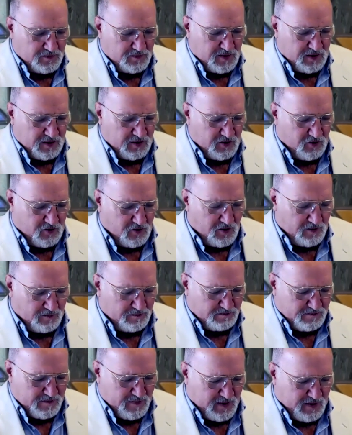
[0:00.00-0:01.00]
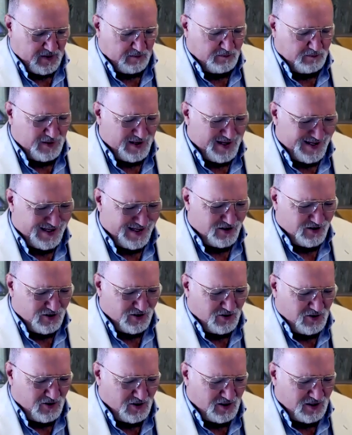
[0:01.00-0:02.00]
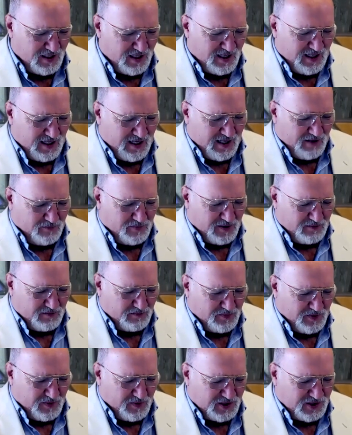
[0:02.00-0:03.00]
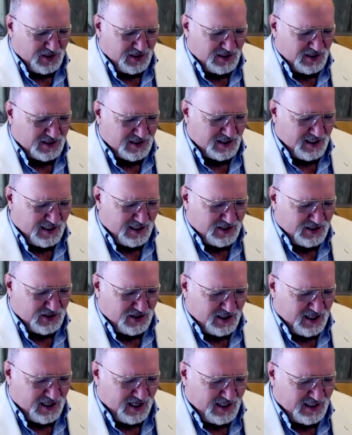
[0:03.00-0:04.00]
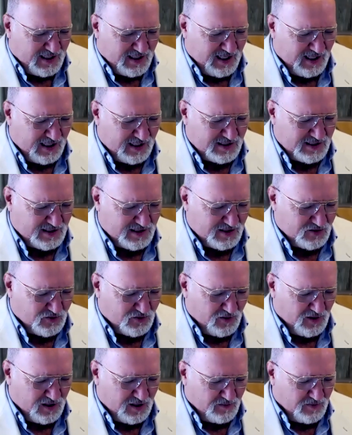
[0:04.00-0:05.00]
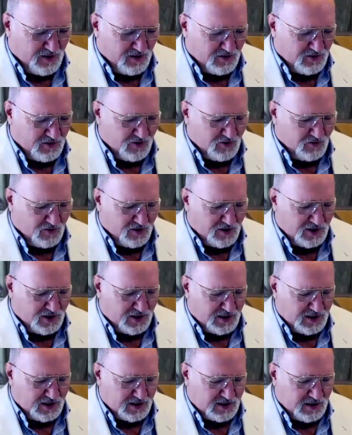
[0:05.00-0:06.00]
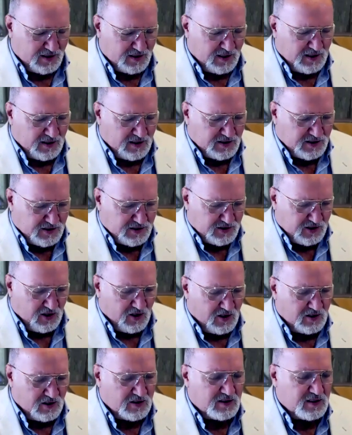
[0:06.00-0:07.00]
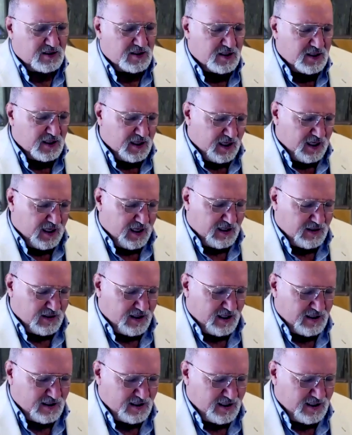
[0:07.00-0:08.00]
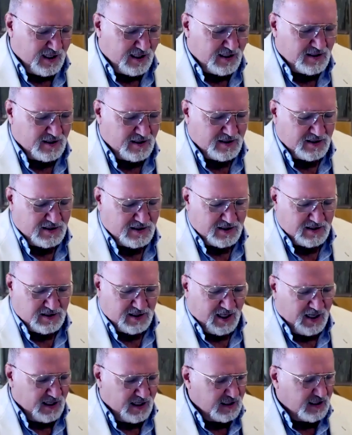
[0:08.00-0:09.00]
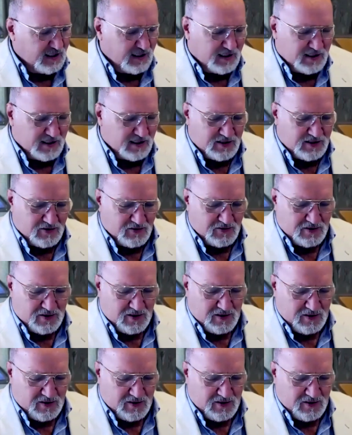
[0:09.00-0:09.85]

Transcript: know, big at all, but she kind of has this way about her where she's solid, and yet there's a tininess to